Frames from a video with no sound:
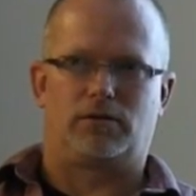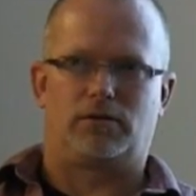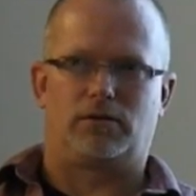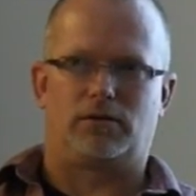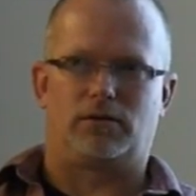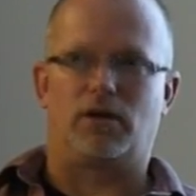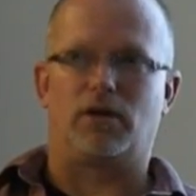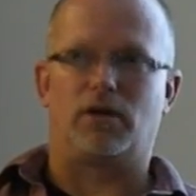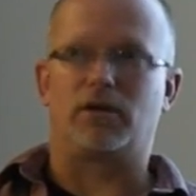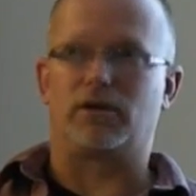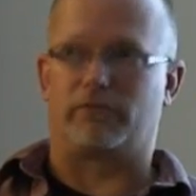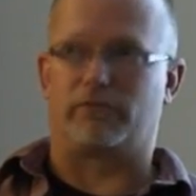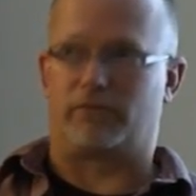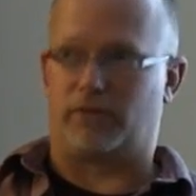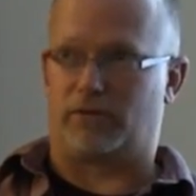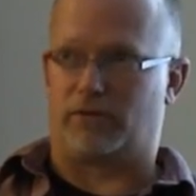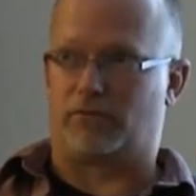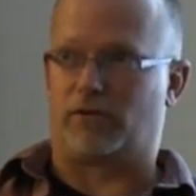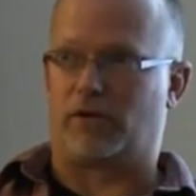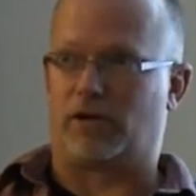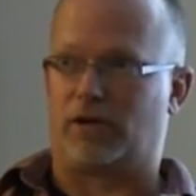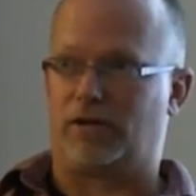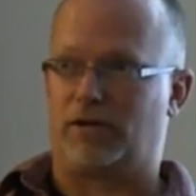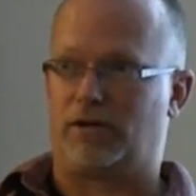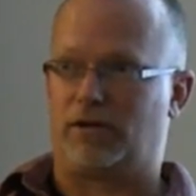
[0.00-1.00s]
None of you,
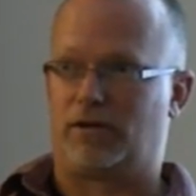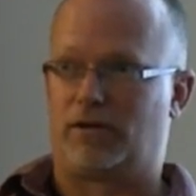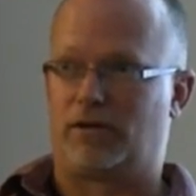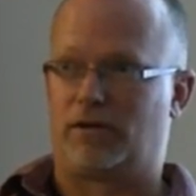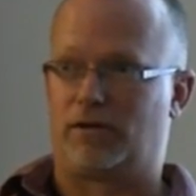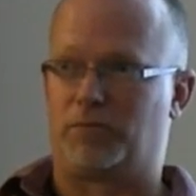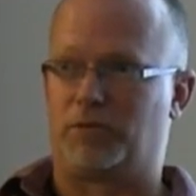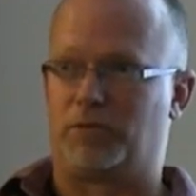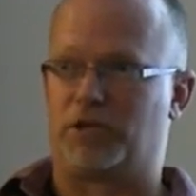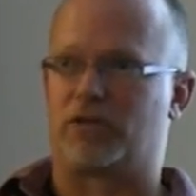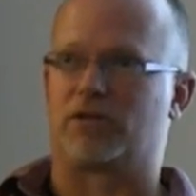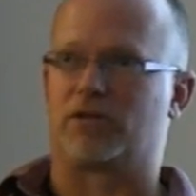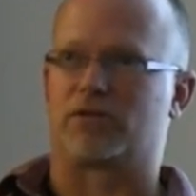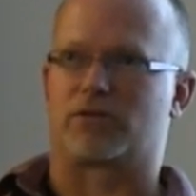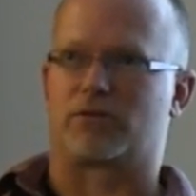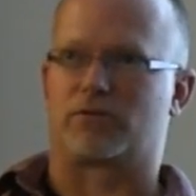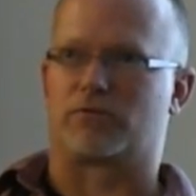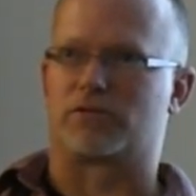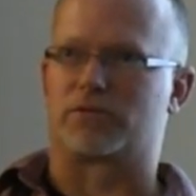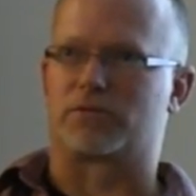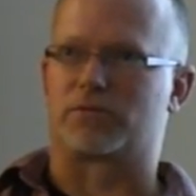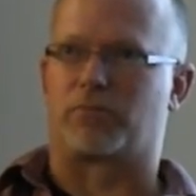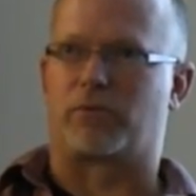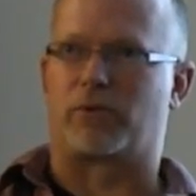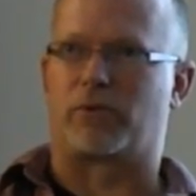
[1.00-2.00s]
right? Because there
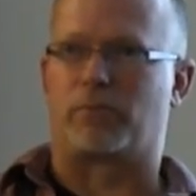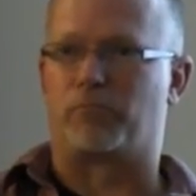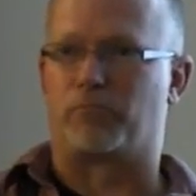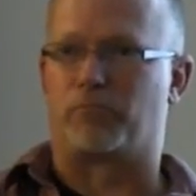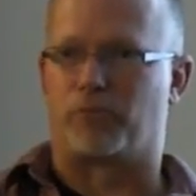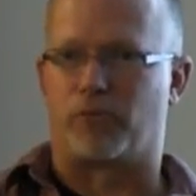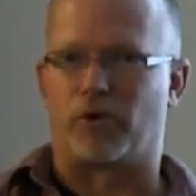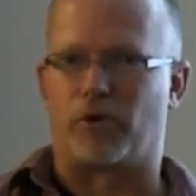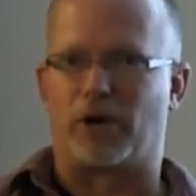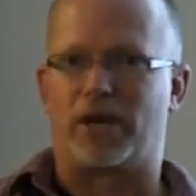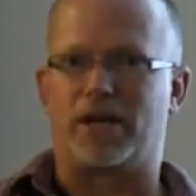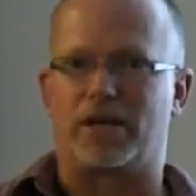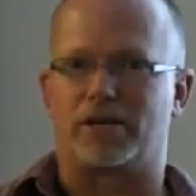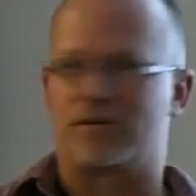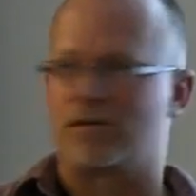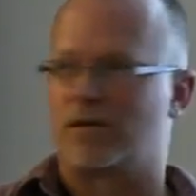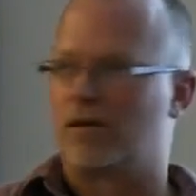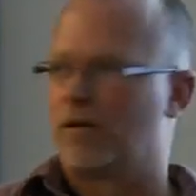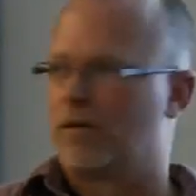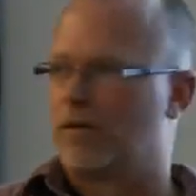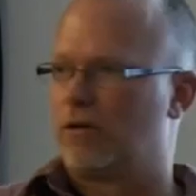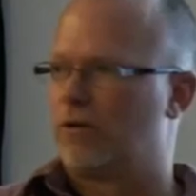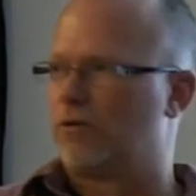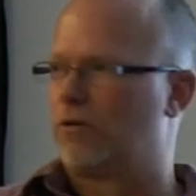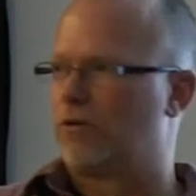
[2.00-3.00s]
was breaks.
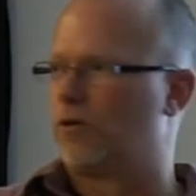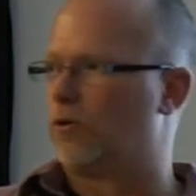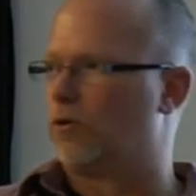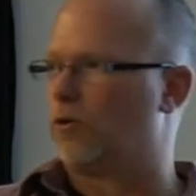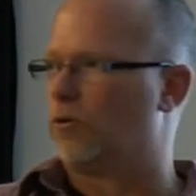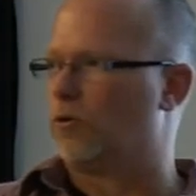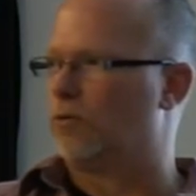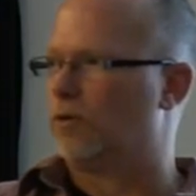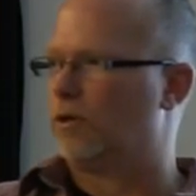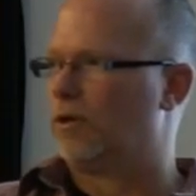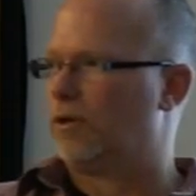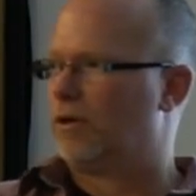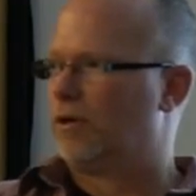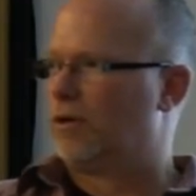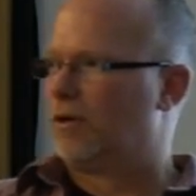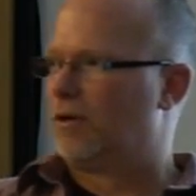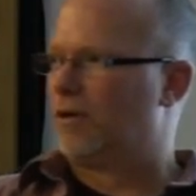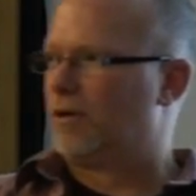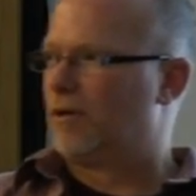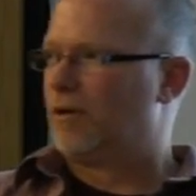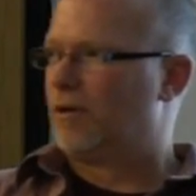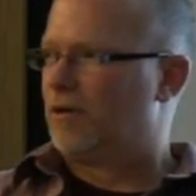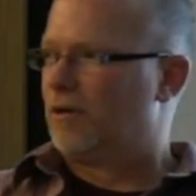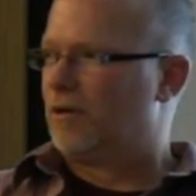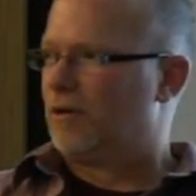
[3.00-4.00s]
Who?
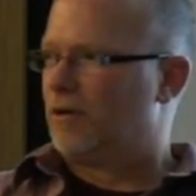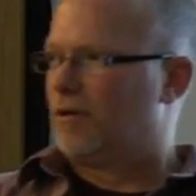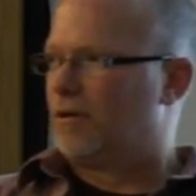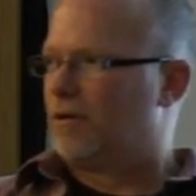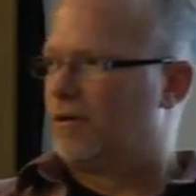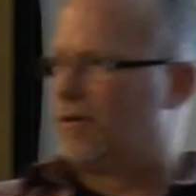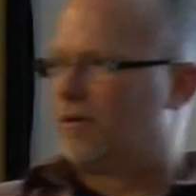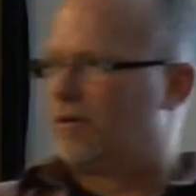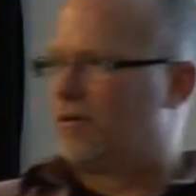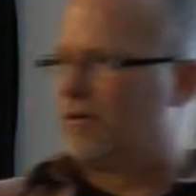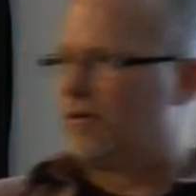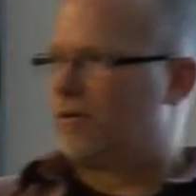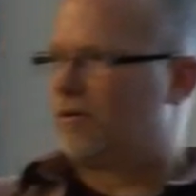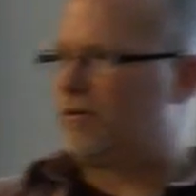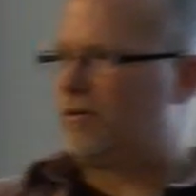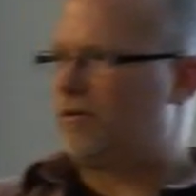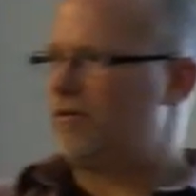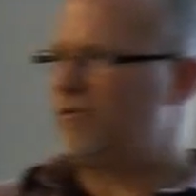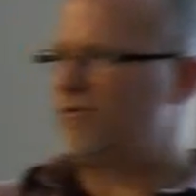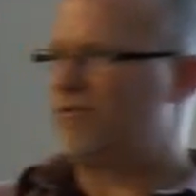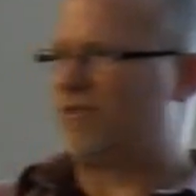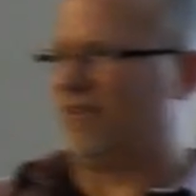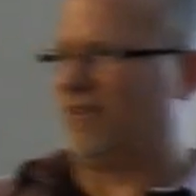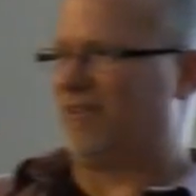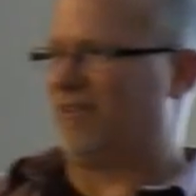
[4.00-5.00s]
I enjoyed it.
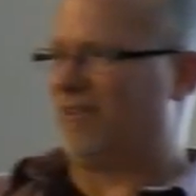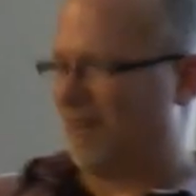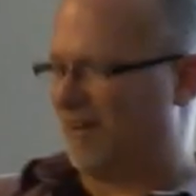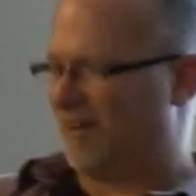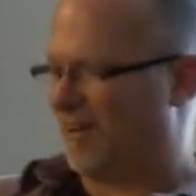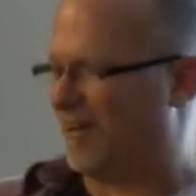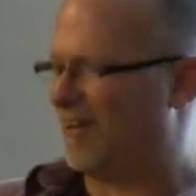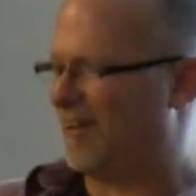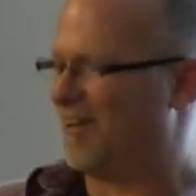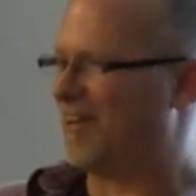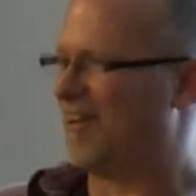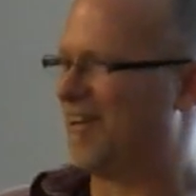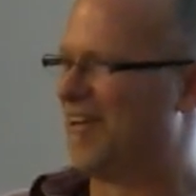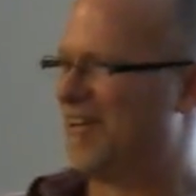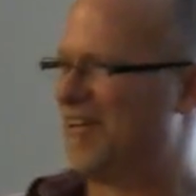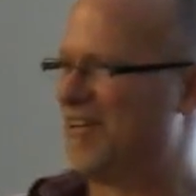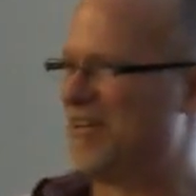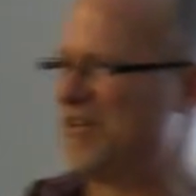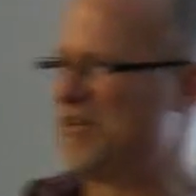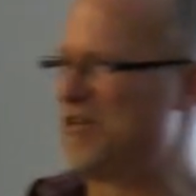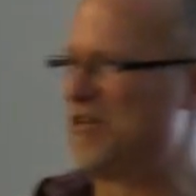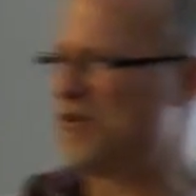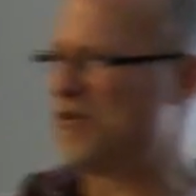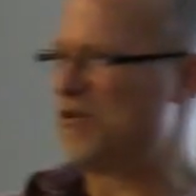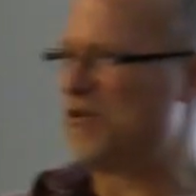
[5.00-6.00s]
You did not.
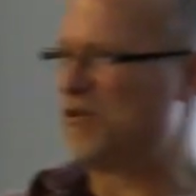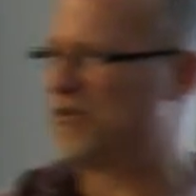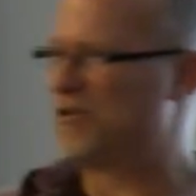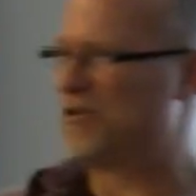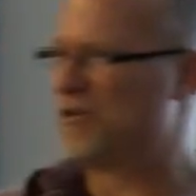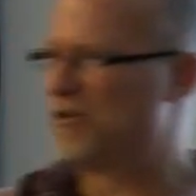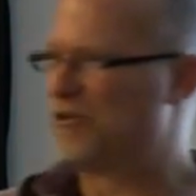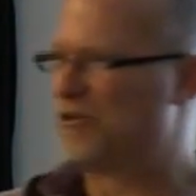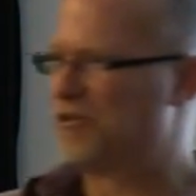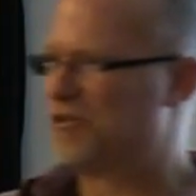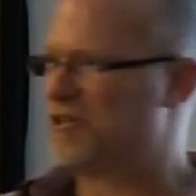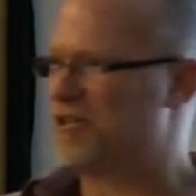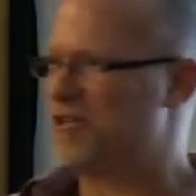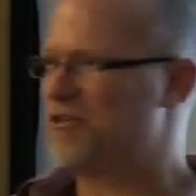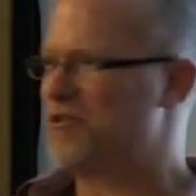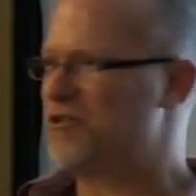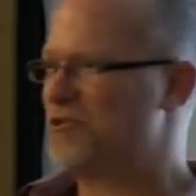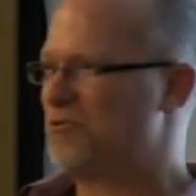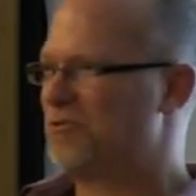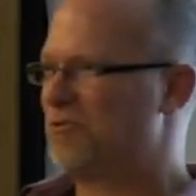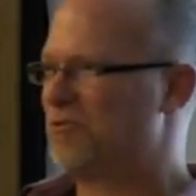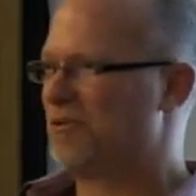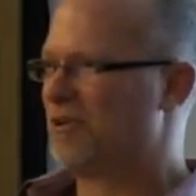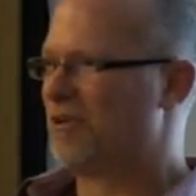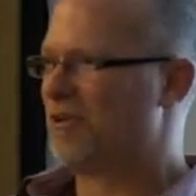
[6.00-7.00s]
Did
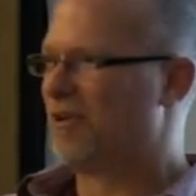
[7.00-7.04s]
you?